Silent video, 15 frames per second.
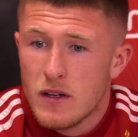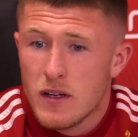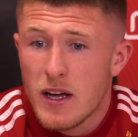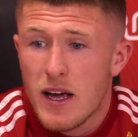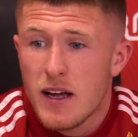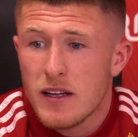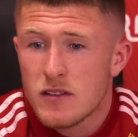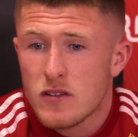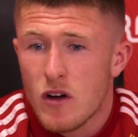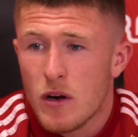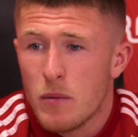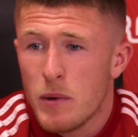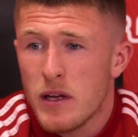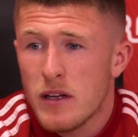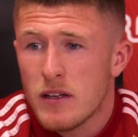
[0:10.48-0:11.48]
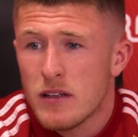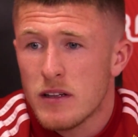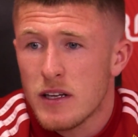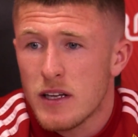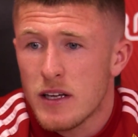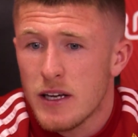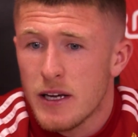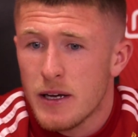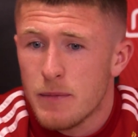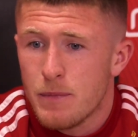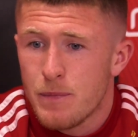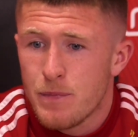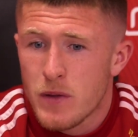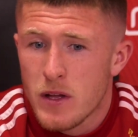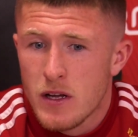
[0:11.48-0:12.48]
Yeah, it's got to be. I think um,
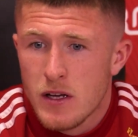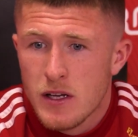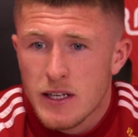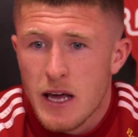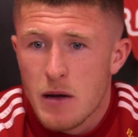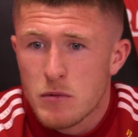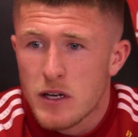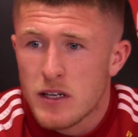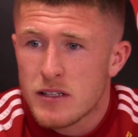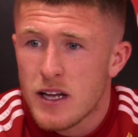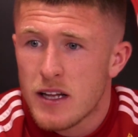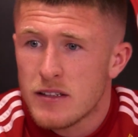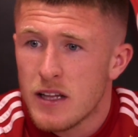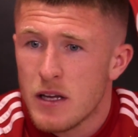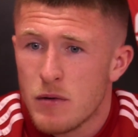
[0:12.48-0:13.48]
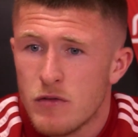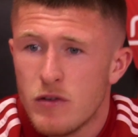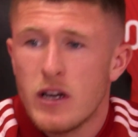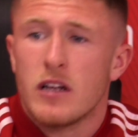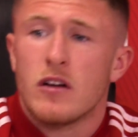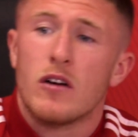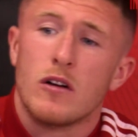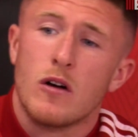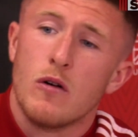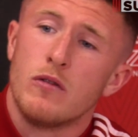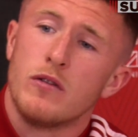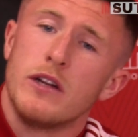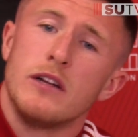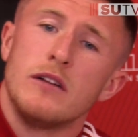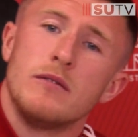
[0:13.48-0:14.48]
games like Saturday, we've really got to go
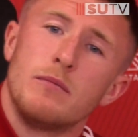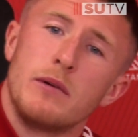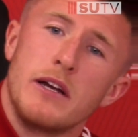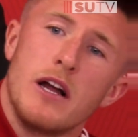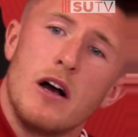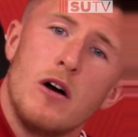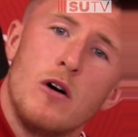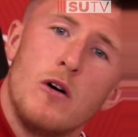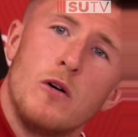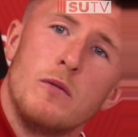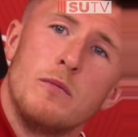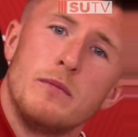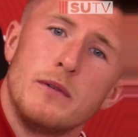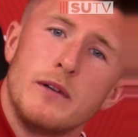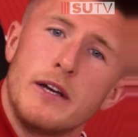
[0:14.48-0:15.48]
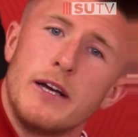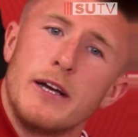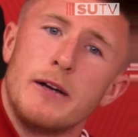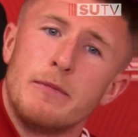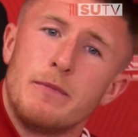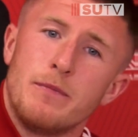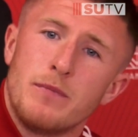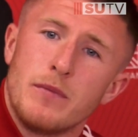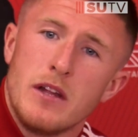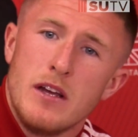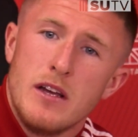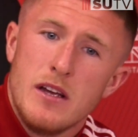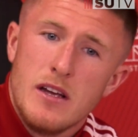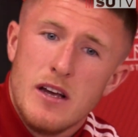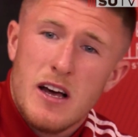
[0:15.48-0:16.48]
for it, being at home. Um,
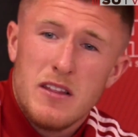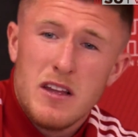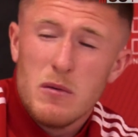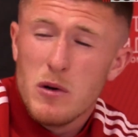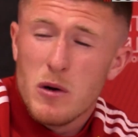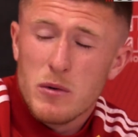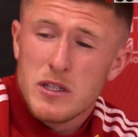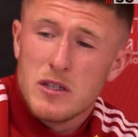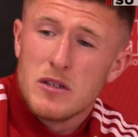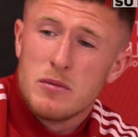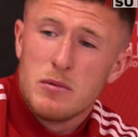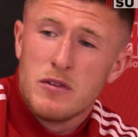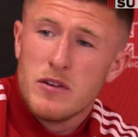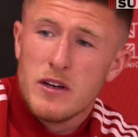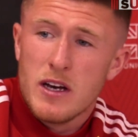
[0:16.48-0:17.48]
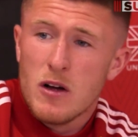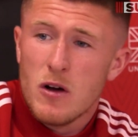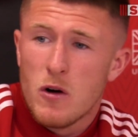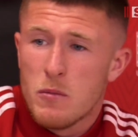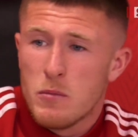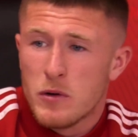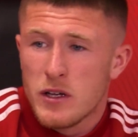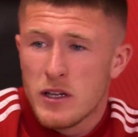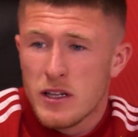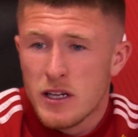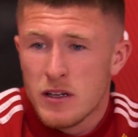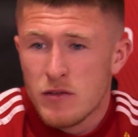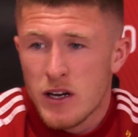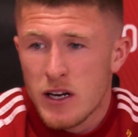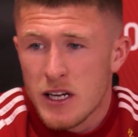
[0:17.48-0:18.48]
I think we always do, to be fair, at home, but it,
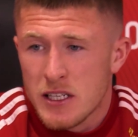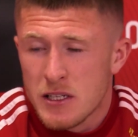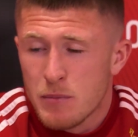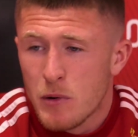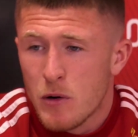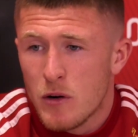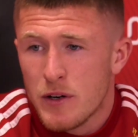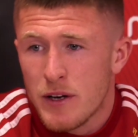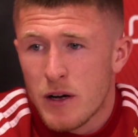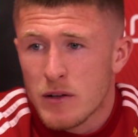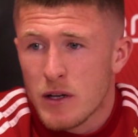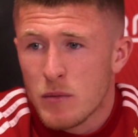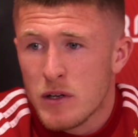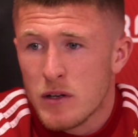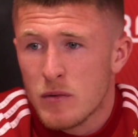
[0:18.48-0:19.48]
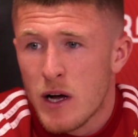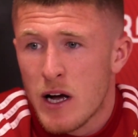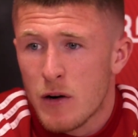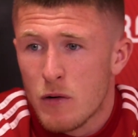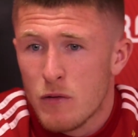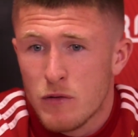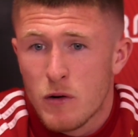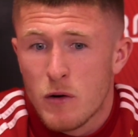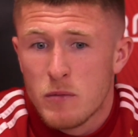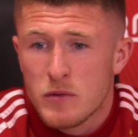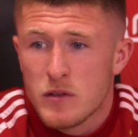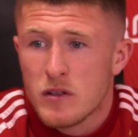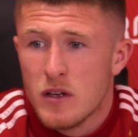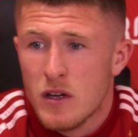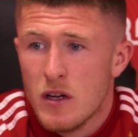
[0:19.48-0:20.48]
it really is important now that we our own
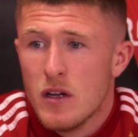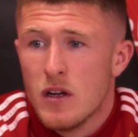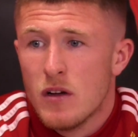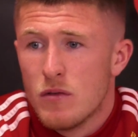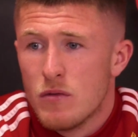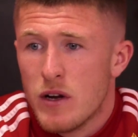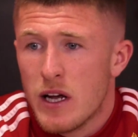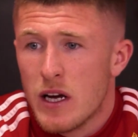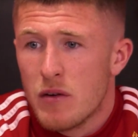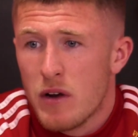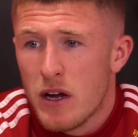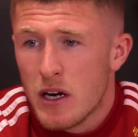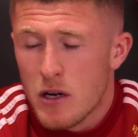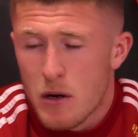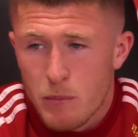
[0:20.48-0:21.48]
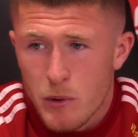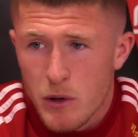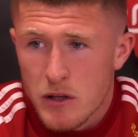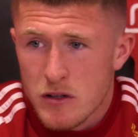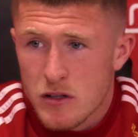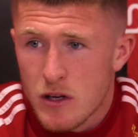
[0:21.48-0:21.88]
form's really, really on point.